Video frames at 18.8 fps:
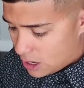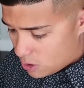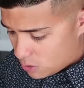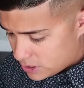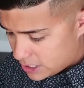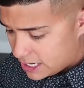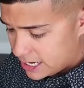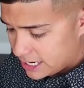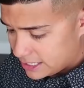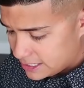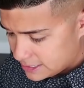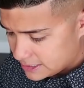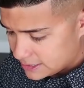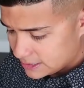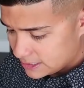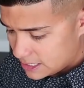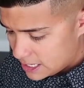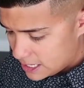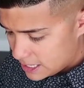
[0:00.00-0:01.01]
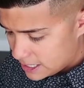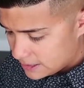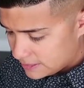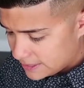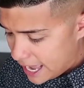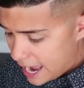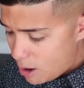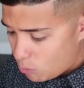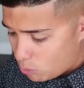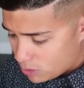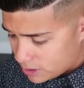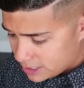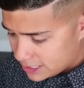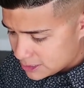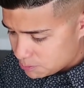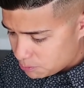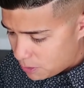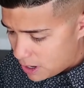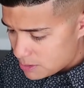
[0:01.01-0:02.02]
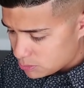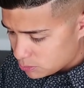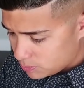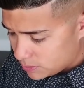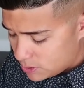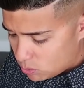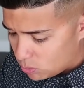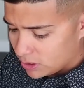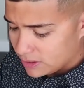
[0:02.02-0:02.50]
Okay. That one is probably